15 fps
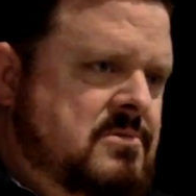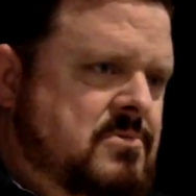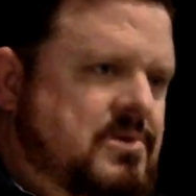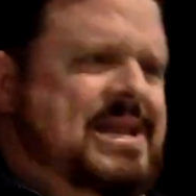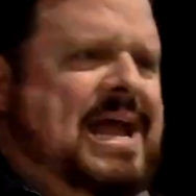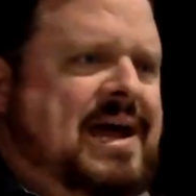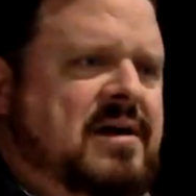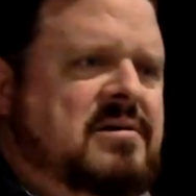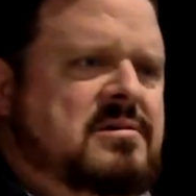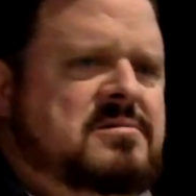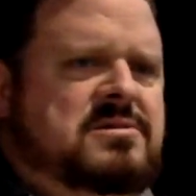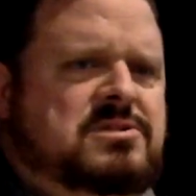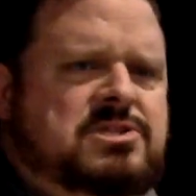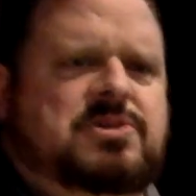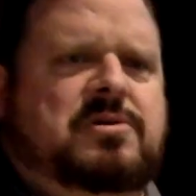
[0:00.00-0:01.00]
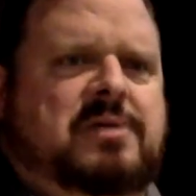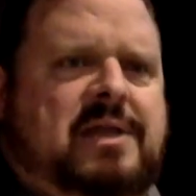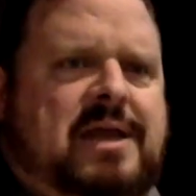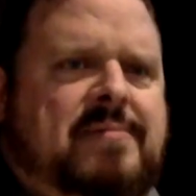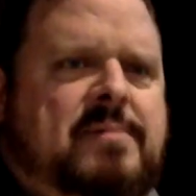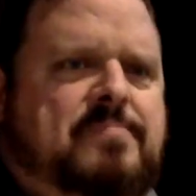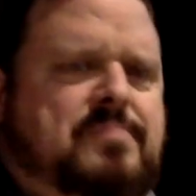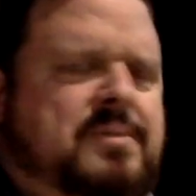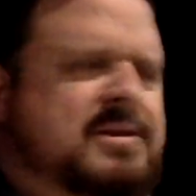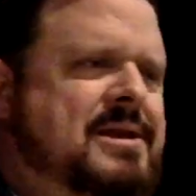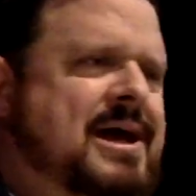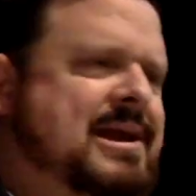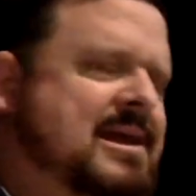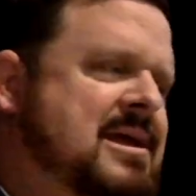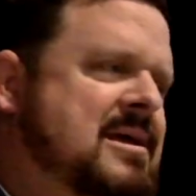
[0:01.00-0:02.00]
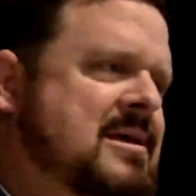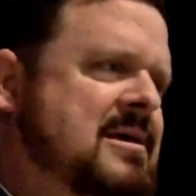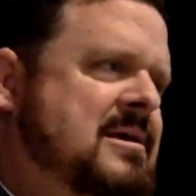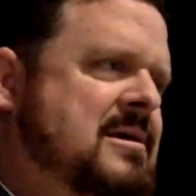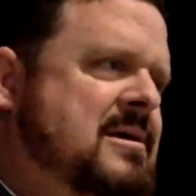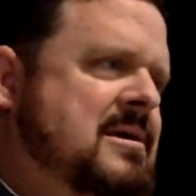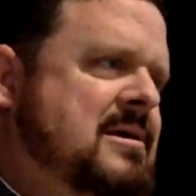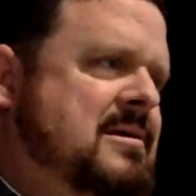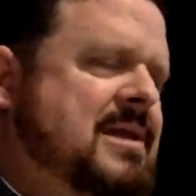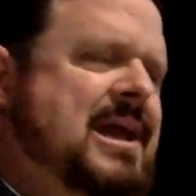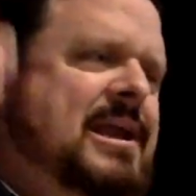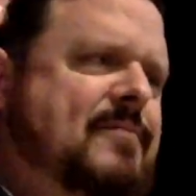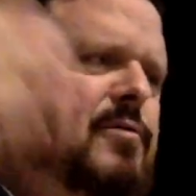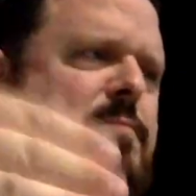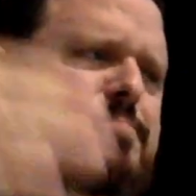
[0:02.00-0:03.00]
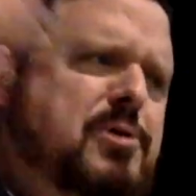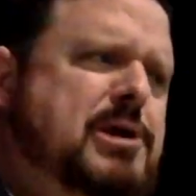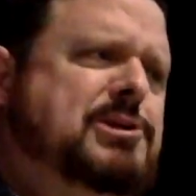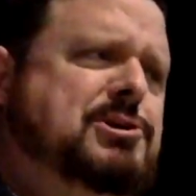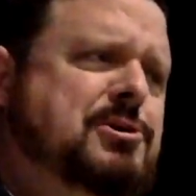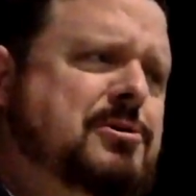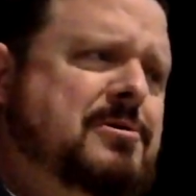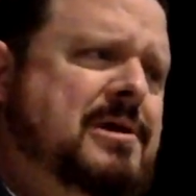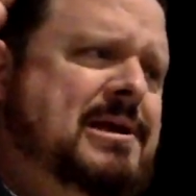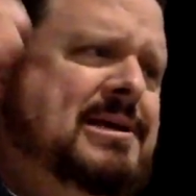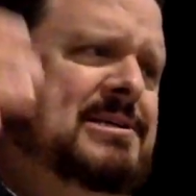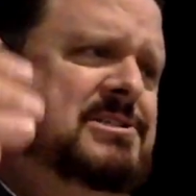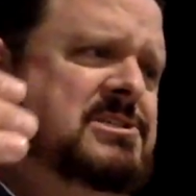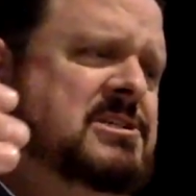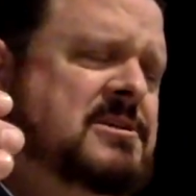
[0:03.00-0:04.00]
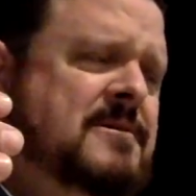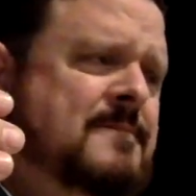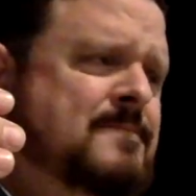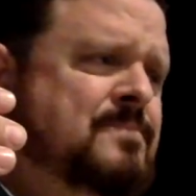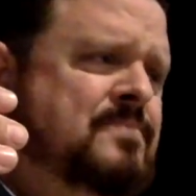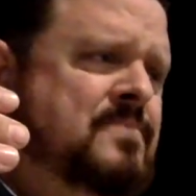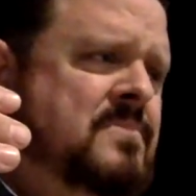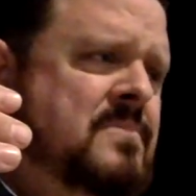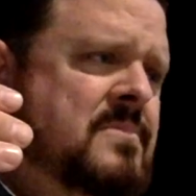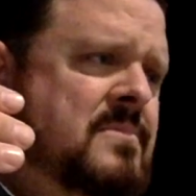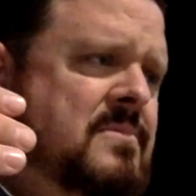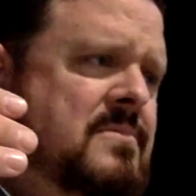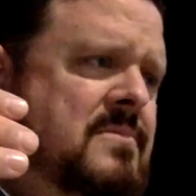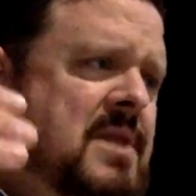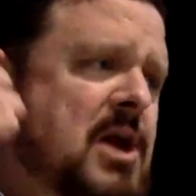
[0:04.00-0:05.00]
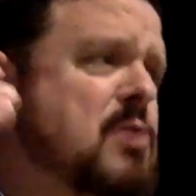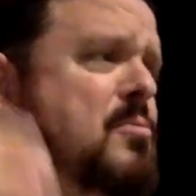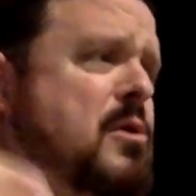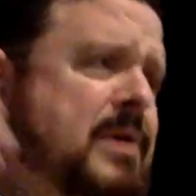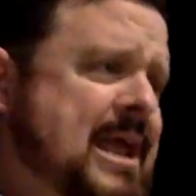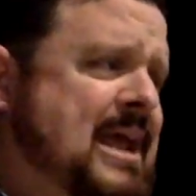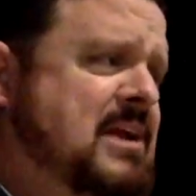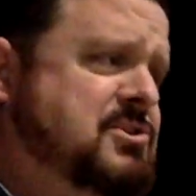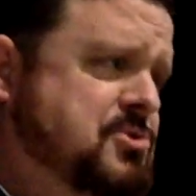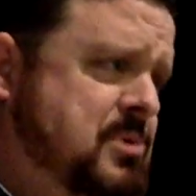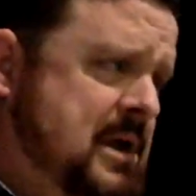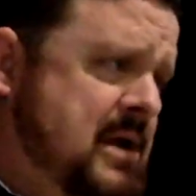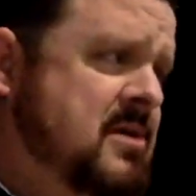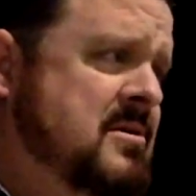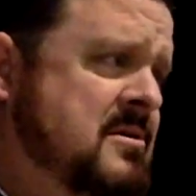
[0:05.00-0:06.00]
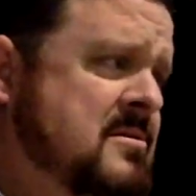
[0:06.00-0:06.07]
Well, yeah, certainly. I mean, not, not every preacher is Elmer Gantry.